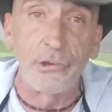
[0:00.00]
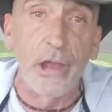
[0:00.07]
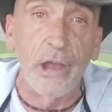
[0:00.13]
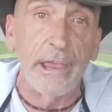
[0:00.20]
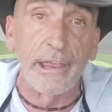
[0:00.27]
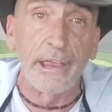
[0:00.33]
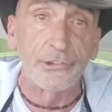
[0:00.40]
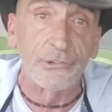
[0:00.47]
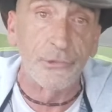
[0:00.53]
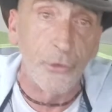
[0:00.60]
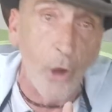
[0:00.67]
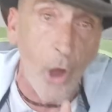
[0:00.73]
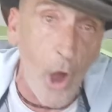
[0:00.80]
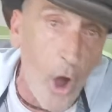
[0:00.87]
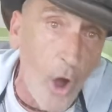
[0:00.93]
I answer
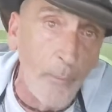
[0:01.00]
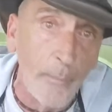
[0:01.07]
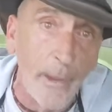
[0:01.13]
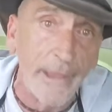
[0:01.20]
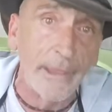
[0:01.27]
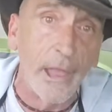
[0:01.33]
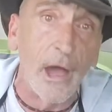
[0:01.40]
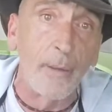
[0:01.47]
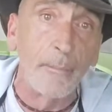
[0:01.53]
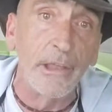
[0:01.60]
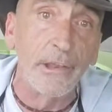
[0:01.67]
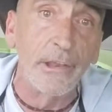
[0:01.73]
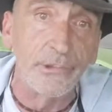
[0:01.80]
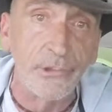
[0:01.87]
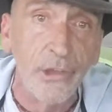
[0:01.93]
all my
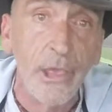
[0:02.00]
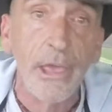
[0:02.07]
comments.